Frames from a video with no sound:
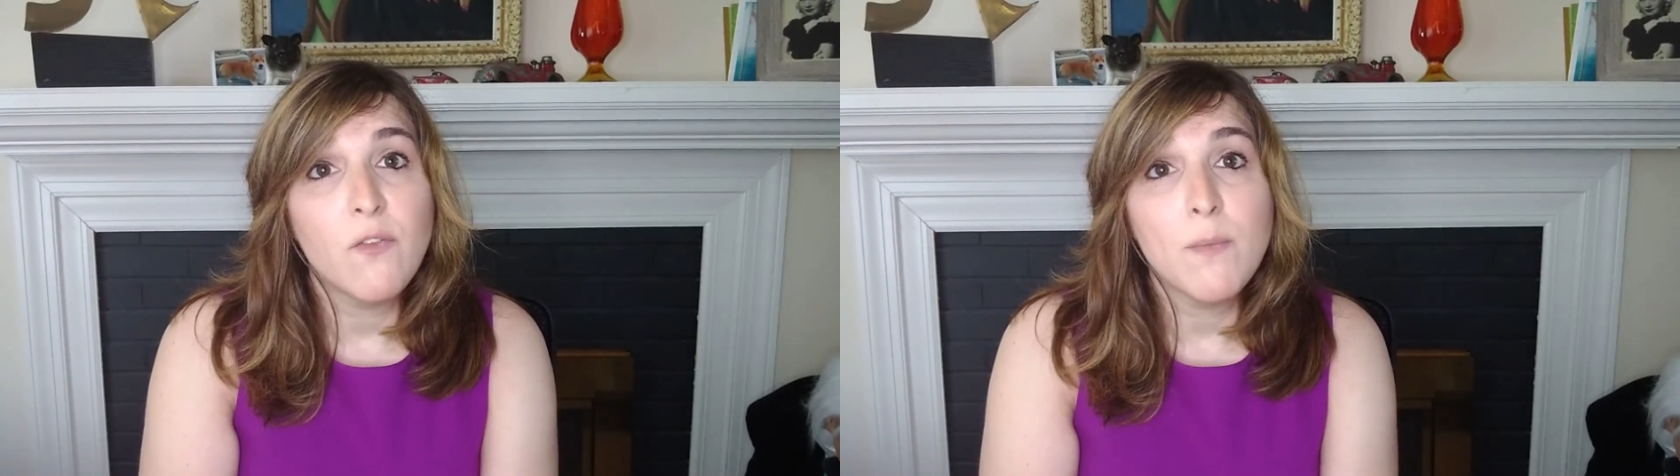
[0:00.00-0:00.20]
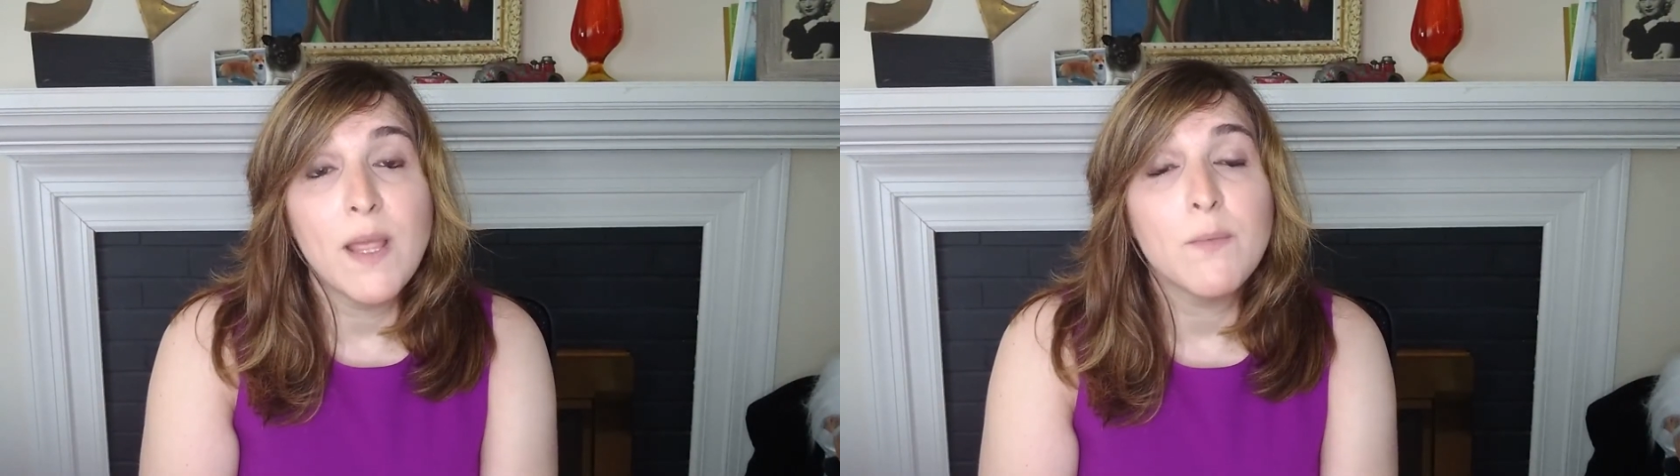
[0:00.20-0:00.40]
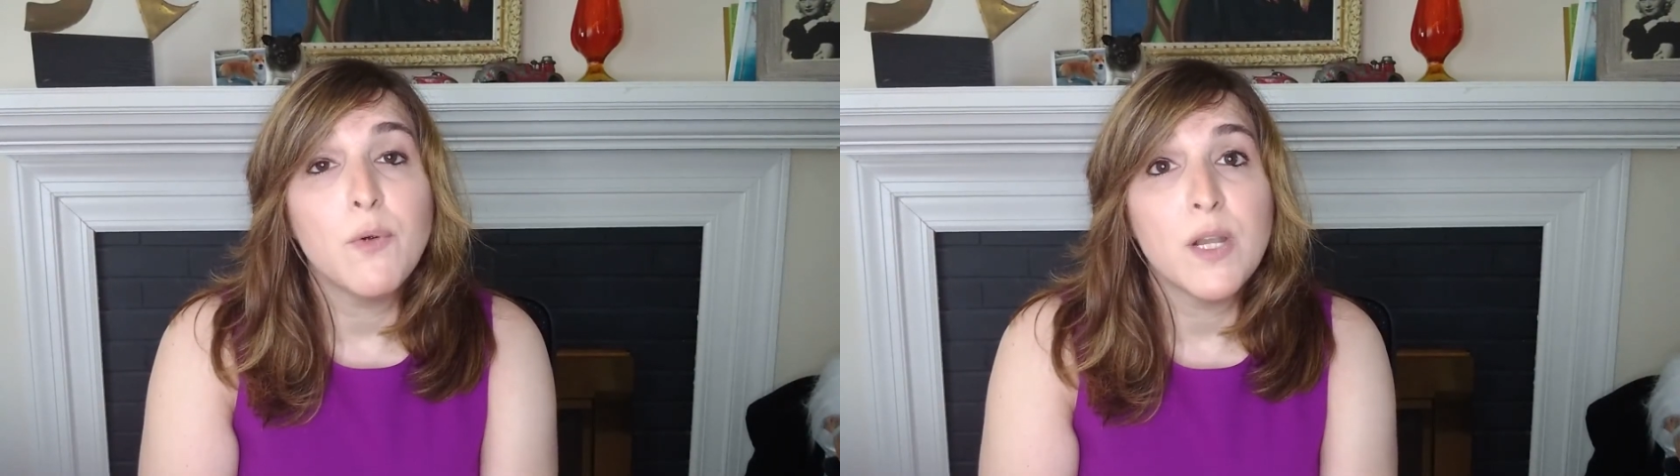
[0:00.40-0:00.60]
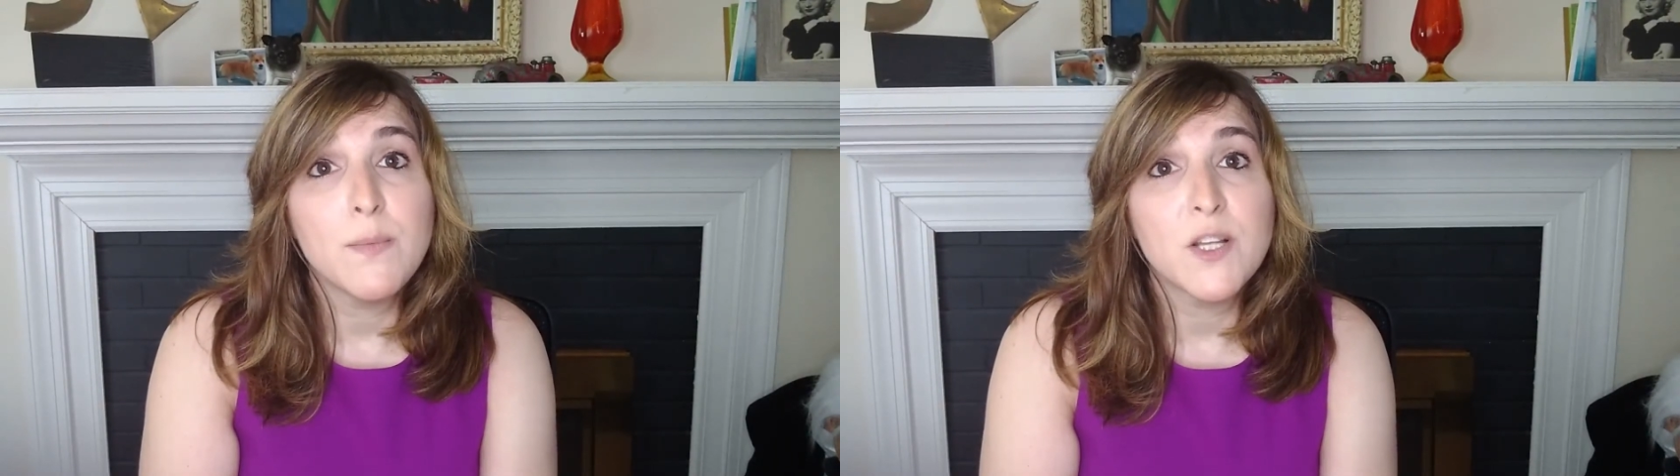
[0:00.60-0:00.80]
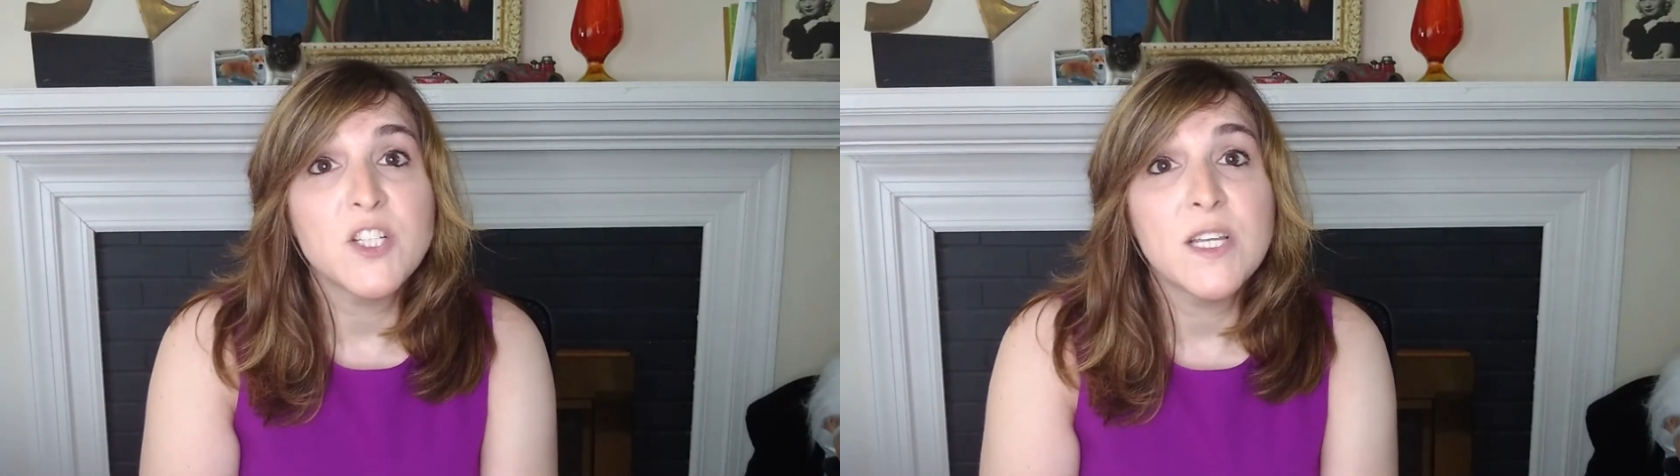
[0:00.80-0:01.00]
remained pretty
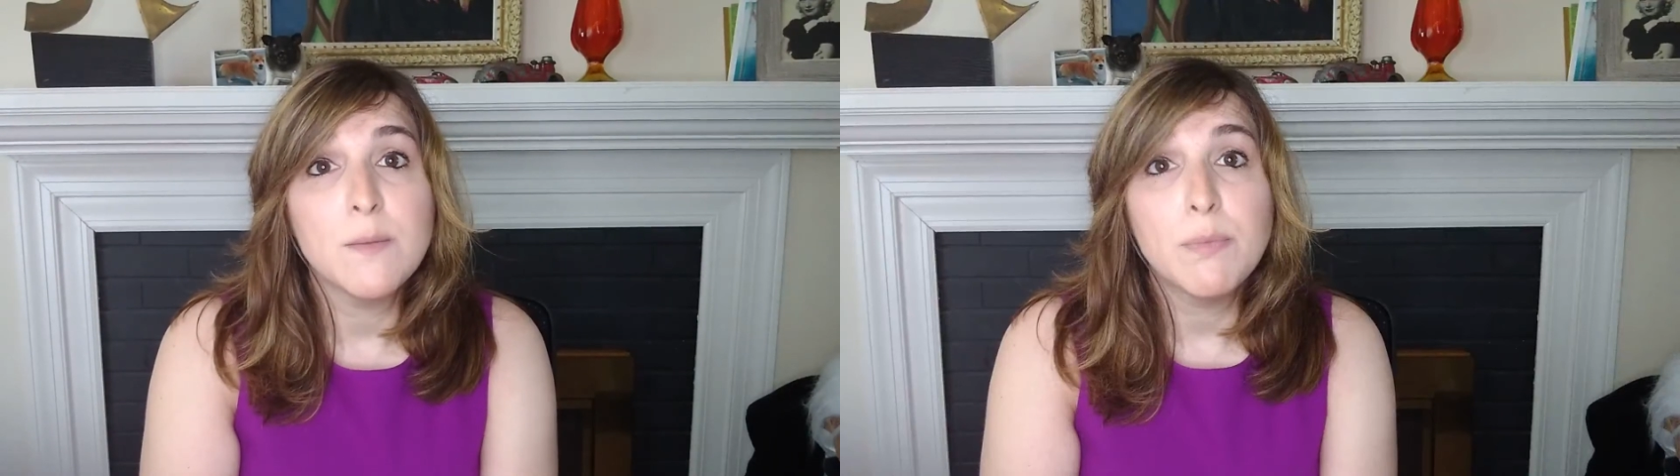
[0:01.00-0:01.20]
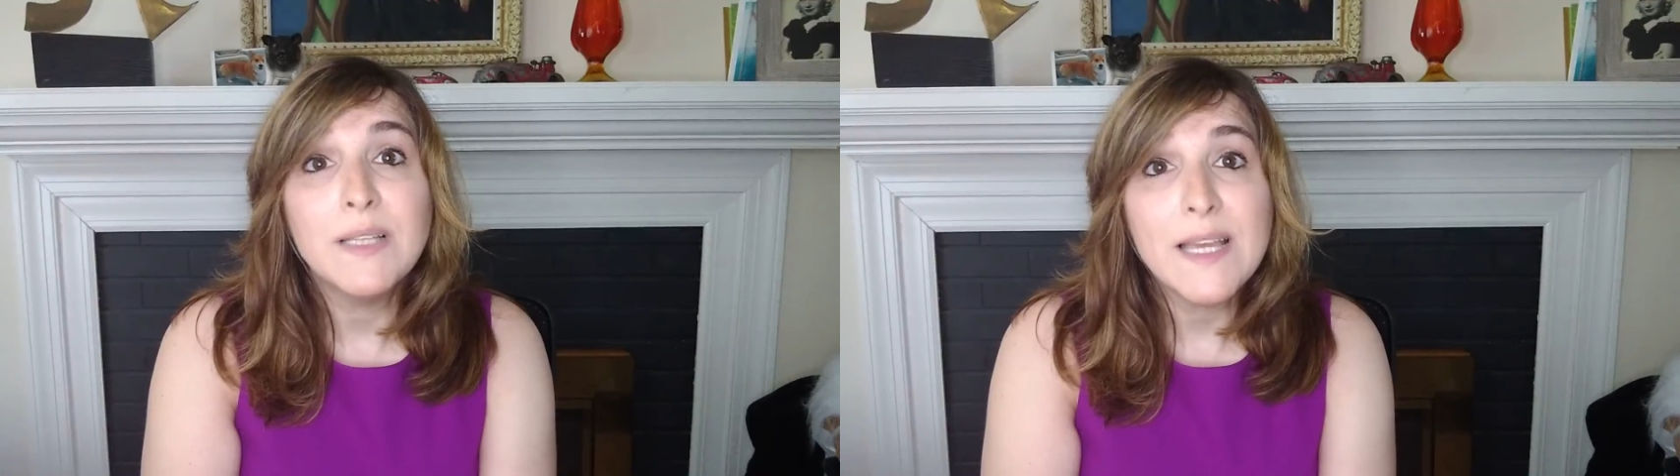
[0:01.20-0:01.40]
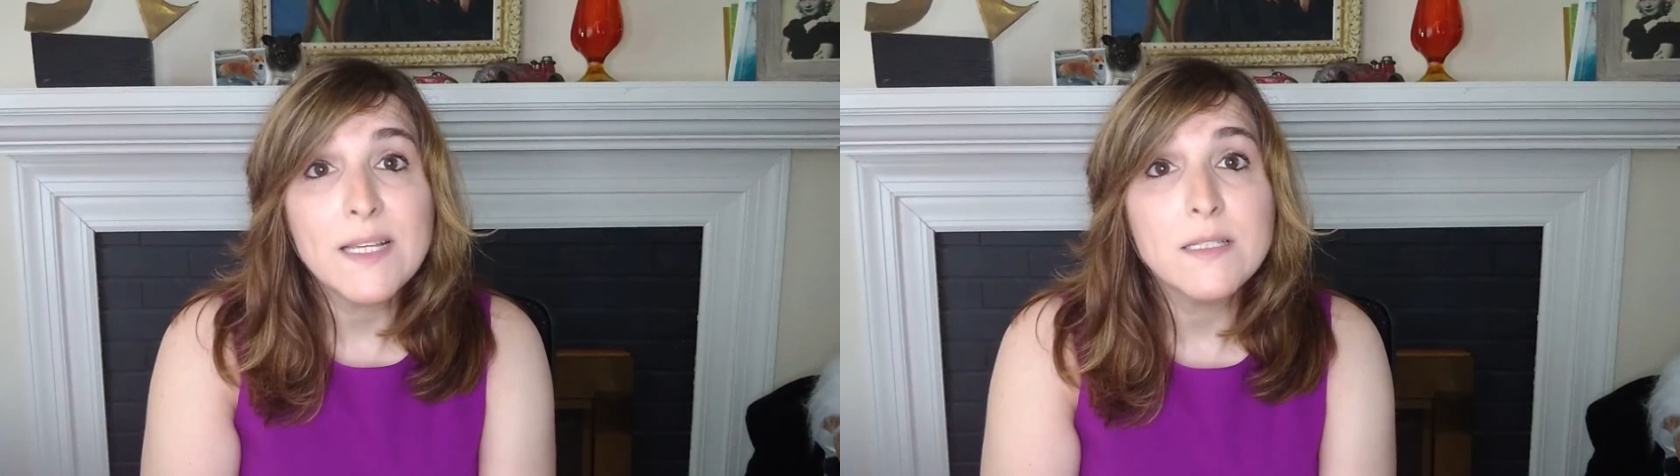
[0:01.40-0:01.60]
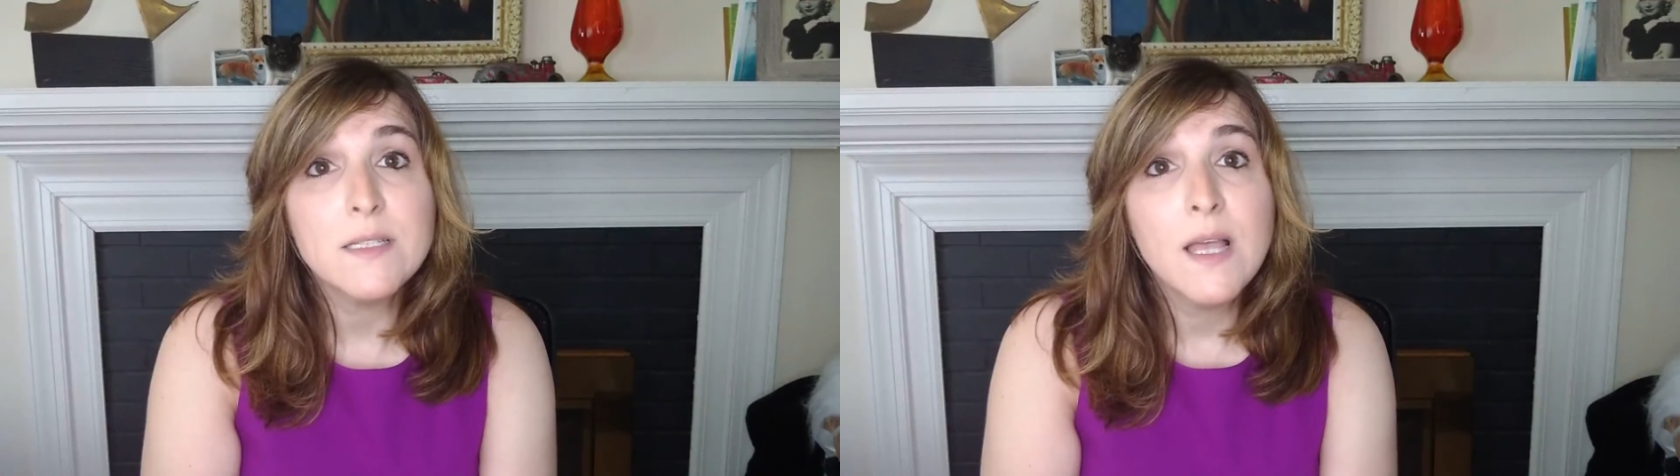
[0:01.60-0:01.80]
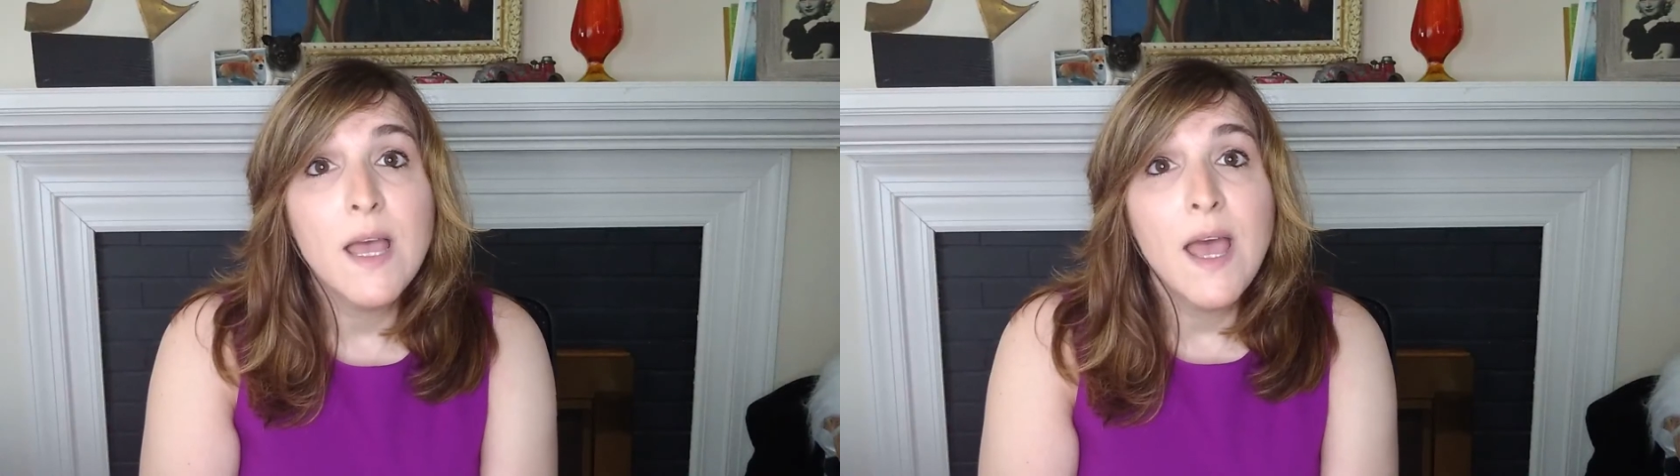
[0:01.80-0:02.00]
much in place